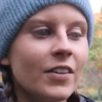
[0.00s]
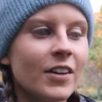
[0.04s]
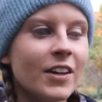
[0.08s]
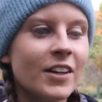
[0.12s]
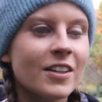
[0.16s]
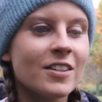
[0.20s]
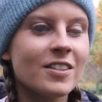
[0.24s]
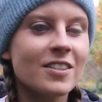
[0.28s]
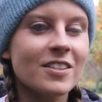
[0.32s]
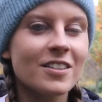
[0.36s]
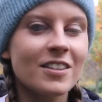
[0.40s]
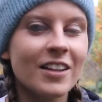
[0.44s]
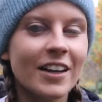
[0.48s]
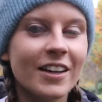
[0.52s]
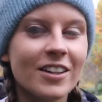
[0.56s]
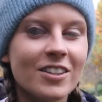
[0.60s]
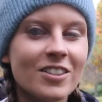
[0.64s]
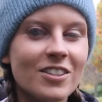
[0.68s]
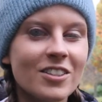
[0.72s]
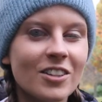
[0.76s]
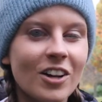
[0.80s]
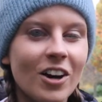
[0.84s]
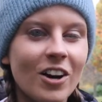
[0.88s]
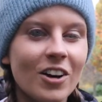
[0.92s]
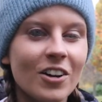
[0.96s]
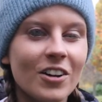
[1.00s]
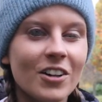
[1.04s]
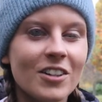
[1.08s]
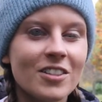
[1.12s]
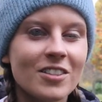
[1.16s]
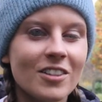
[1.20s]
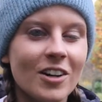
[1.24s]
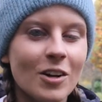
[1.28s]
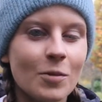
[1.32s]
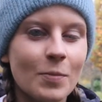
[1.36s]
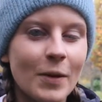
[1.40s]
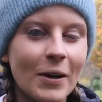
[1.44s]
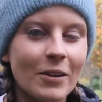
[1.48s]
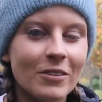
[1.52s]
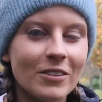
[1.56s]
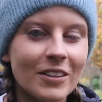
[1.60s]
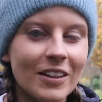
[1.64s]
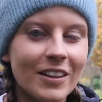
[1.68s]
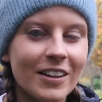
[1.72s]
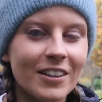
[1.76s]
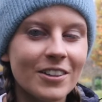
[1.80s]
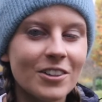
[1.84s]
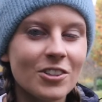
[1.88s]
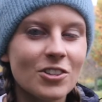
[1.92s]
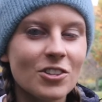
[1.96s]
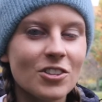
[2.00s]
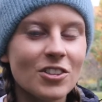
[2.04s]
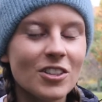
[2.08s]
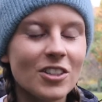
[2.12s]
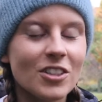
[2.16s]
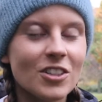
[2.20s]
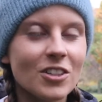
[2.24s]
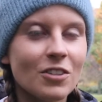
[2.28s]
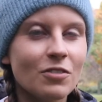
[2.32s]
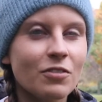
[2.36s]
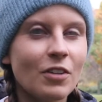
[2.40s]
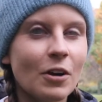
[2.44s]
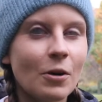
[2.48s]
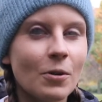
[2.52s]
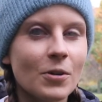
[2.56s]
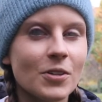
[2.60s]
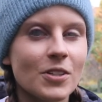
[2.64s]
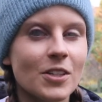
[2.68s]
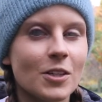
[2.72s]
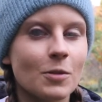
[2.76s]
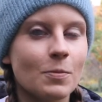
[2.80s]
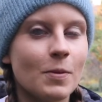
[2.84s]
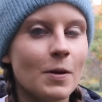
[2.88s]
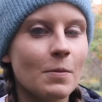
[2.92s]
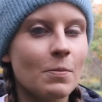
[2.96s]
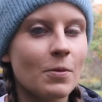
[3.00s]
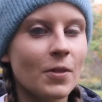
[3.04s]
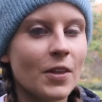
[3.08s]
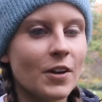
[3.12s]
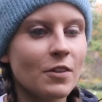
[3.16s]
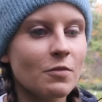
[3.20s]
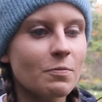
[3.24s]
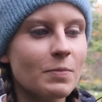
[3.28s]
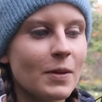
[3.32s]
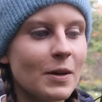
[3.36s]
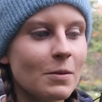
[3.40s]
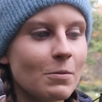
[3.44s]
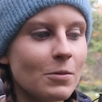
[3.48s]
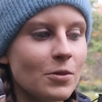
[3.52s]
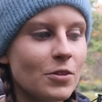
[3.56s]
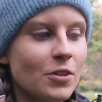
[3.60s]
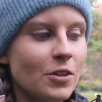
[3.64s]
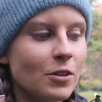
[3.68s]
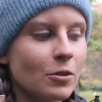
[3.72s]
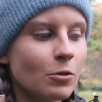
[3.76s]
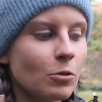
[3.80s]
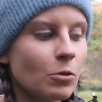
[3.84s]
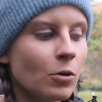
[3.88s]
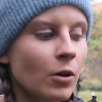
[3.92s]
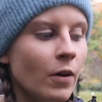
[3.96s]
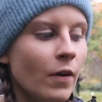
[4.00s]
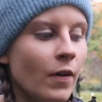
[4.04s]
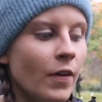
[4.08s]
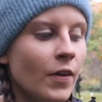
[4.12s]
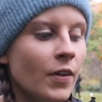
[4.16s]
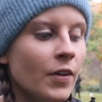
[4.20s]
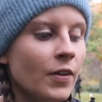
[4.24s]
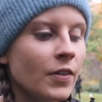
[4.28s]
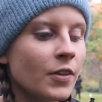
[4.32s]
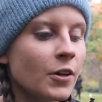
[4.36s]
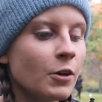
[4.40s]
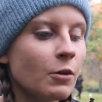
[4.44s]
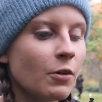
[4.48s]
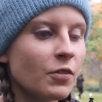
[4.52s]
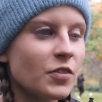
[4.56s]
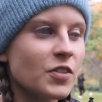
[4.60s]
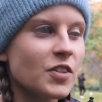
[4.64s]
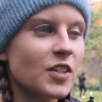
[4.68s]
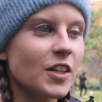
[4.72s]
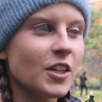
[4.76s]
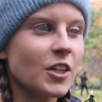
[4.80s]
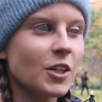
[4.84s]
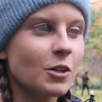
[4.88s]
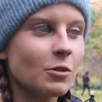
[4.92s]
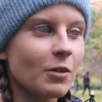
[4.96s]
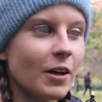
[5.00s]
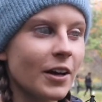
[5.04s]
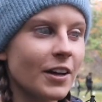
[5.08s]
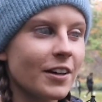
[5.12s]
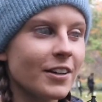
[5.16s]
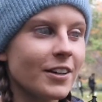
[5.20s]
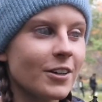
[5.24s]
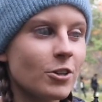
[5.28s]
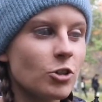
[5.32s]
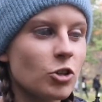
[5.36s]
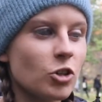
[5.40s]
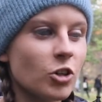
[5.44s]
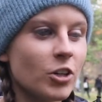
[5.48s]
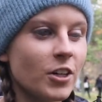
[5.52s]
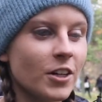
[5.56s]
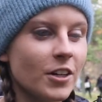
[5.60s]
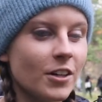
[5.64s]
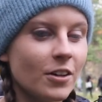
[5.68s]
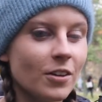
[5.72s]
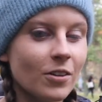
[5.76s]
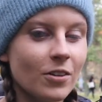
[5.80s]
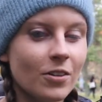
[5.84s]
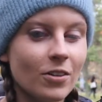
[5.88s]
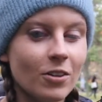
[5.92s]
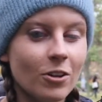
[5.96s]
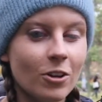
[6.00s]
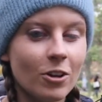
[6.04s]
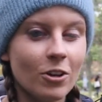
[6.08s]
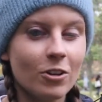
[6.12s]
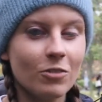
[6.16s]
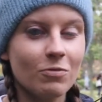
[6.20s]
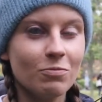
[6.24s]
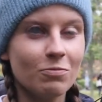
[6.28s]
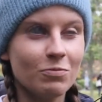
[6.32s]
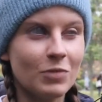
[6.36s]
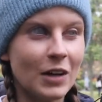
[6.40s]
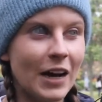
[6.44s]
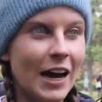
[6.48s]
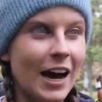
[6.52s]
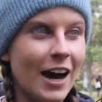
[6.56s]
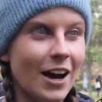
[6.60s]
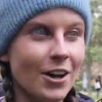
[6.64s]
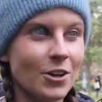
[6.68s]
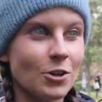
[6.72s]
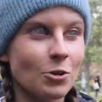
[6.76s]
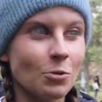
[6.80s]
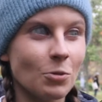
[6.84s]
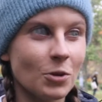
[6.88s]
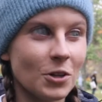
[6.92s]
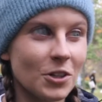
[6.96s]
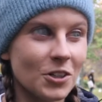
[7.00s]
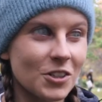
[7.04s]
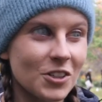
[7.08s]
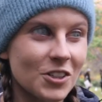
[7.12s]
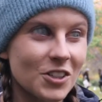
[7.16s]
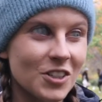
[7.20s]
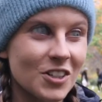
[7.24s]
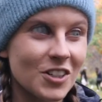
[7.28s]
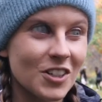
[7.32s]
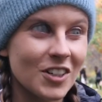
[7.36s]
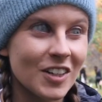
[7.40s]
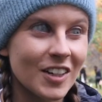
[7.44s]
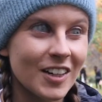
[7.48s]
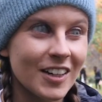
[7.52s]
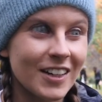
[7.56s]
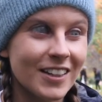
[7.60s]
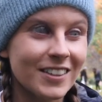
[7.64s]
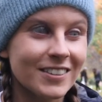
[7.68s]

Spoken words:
it's not about that, and you just need to focus on the people that have been with you, who have seen you literally at your worst.